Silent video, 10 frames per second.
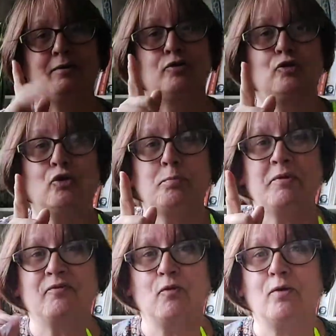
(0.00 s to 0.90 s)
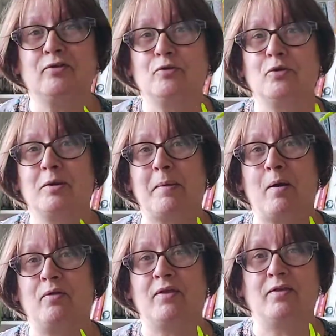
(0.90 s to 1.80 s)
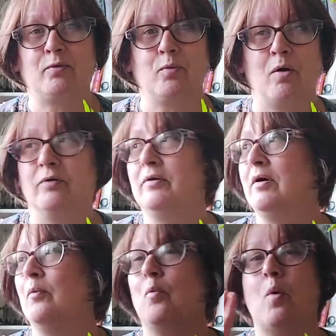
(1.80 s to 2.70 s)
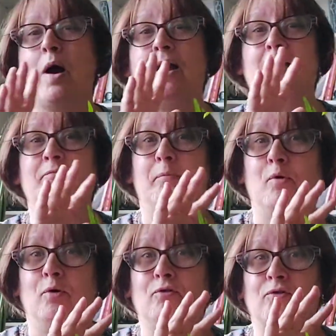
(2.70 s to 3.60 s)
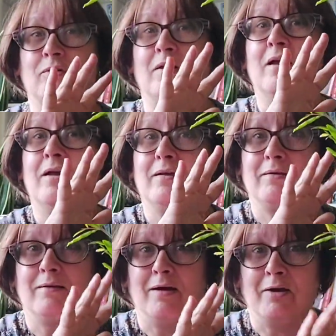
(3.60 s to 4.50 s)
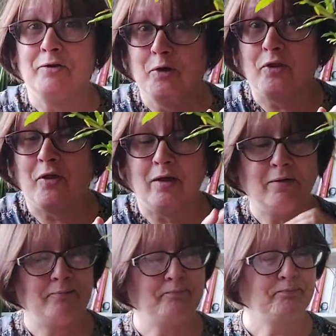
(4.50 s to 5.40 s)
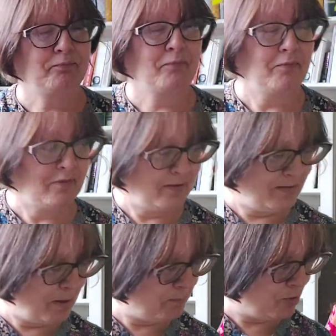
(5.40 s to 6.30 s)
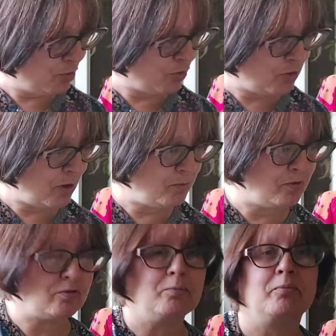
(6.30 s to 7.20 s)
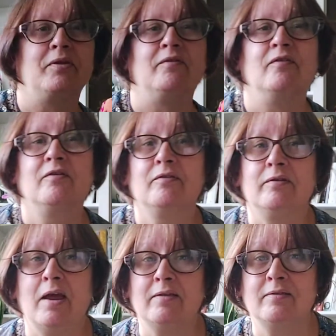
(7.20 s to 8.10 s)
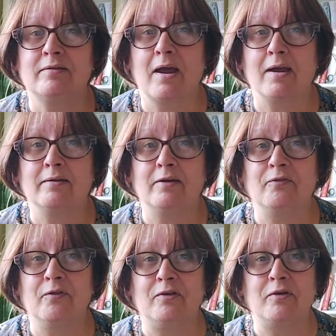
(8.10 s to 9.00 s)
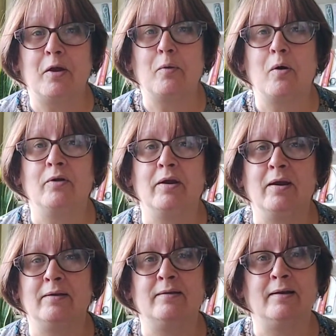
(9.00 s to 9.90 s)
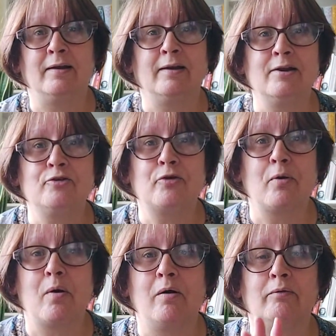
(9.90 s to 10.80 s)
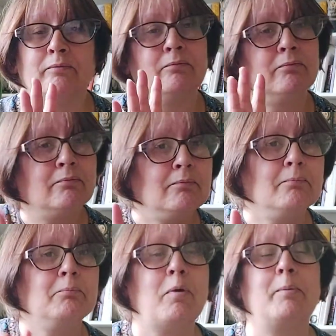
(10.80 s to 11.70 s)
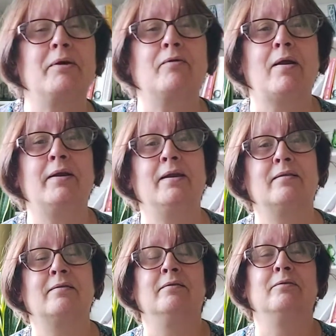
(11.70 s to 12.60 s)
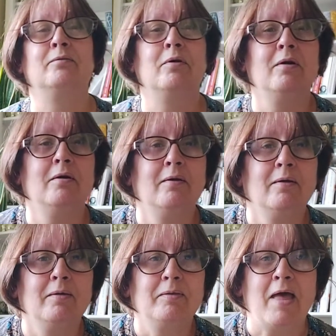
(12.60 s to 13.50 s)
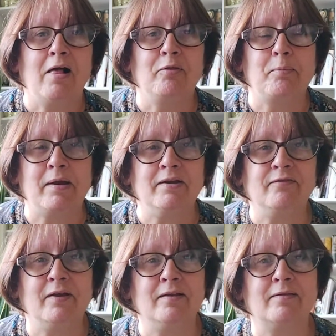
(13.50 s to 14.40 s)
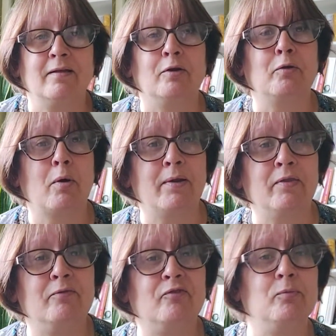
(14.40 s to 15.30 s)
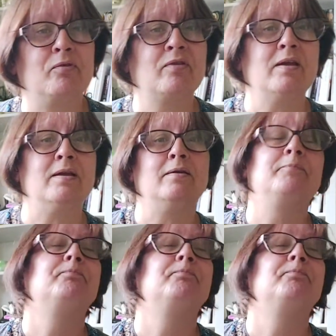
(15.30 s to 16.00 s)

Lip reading: Just before I talk about this one and why I bought another, let me just show you something. Yesterday I did a video on it, did a little intro on pomegranates and health benefits and growing them from seed,